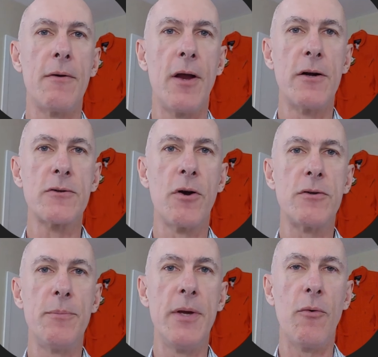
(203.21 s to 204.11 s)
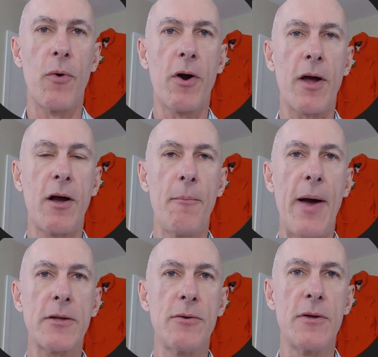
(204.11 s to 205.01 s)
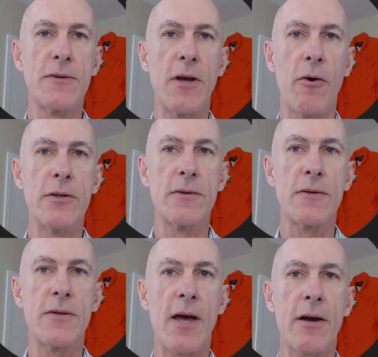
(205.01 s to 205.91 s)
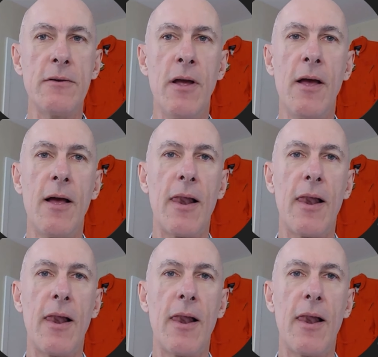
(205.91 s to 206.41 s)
Here's going to be, we're going to come back to this cell in just a second.